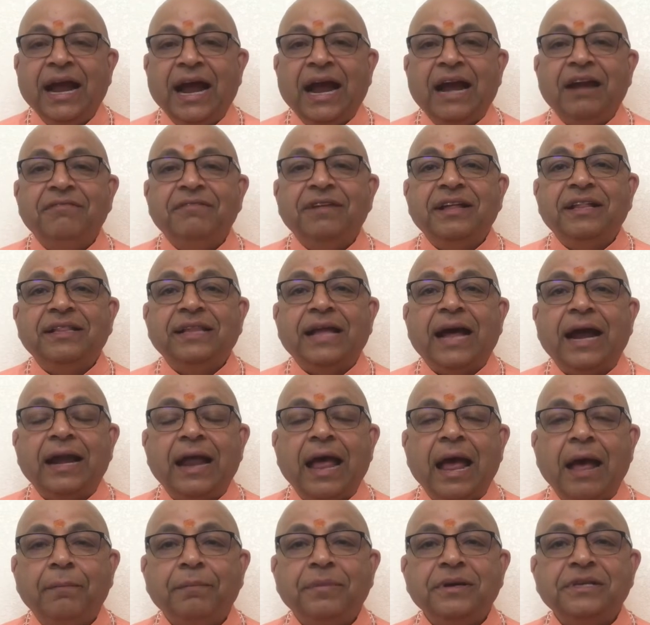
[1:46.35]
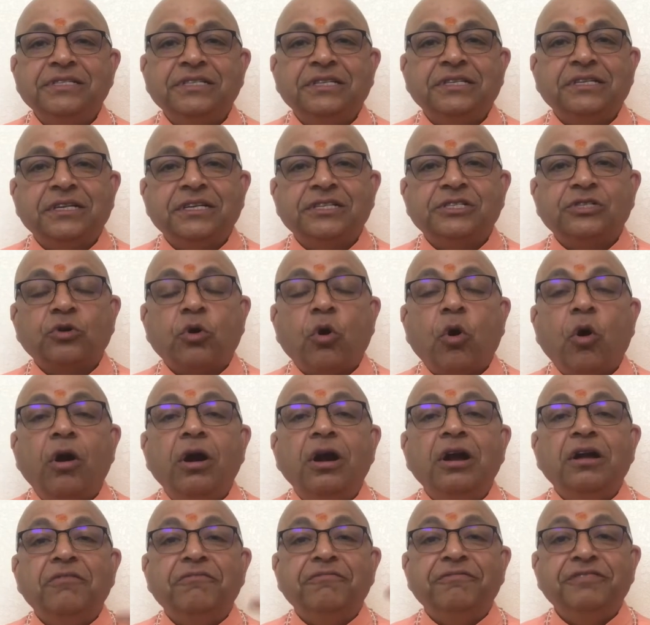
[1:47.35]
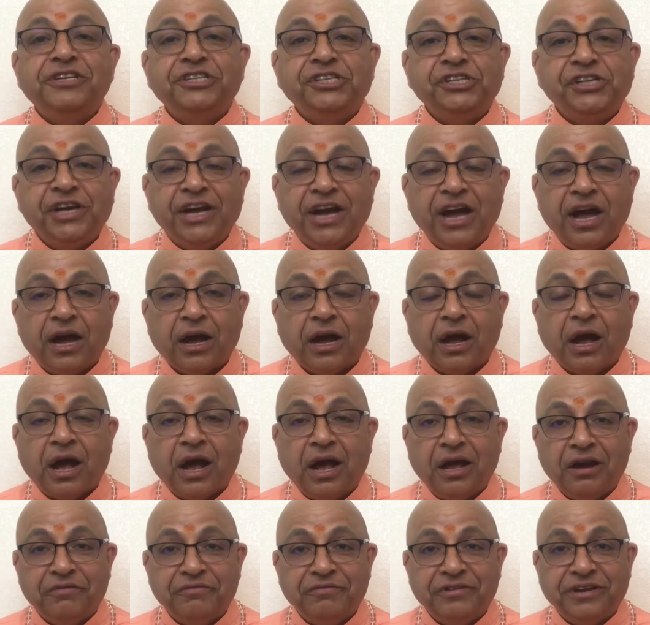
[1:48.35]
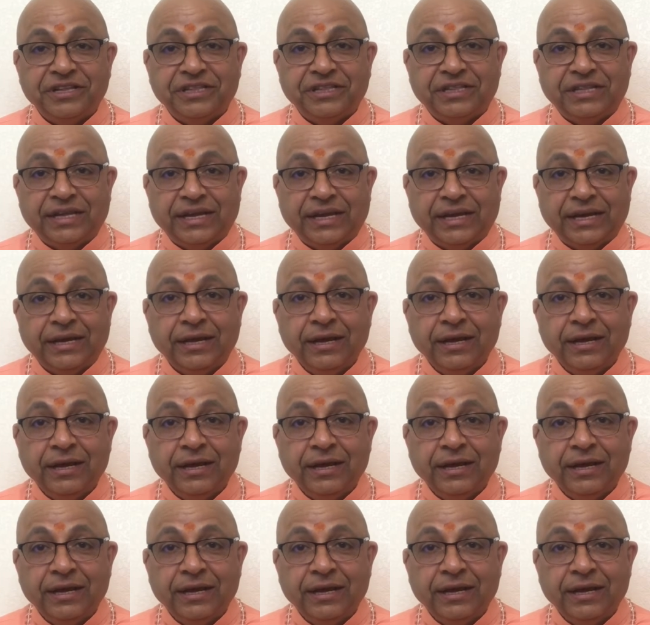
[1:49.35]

And when that happens, it is called Vishayakar Vritti.